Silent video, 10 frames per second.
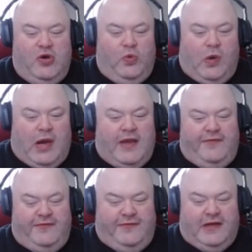Why
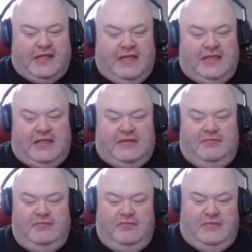fucking
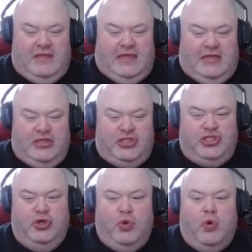
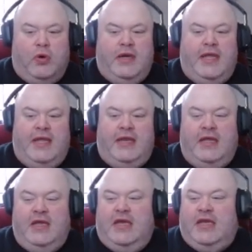shoehorn in
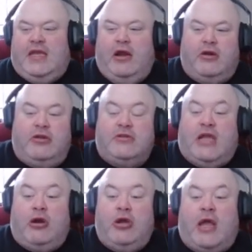characters
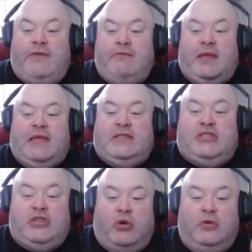that are not even being
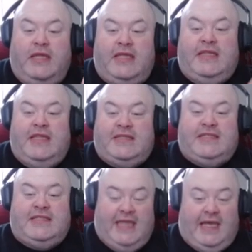sold in this
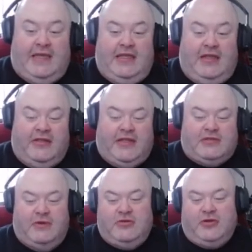set? You know, that's
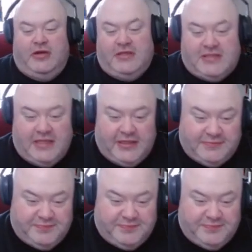what I'm trying to say.